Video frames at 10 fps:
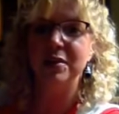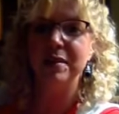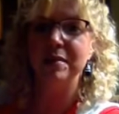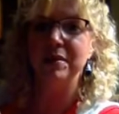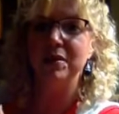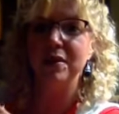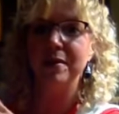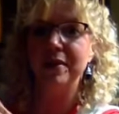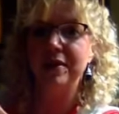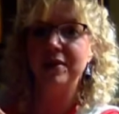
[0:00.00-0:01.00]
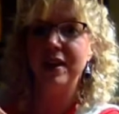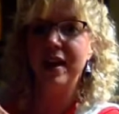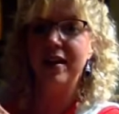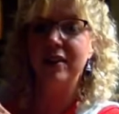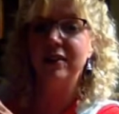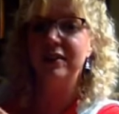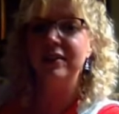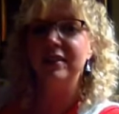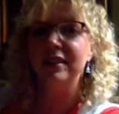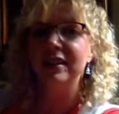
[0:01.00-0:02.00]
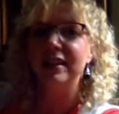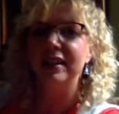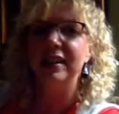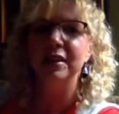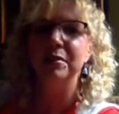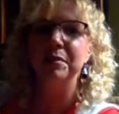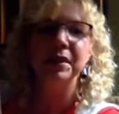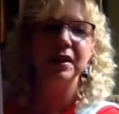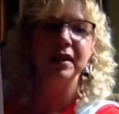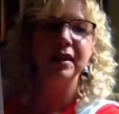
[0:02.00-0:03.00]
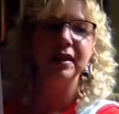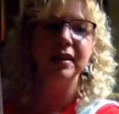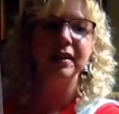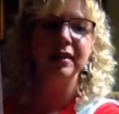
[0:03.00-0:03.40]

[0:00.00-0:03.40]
or maybe your grandmother's house. It could be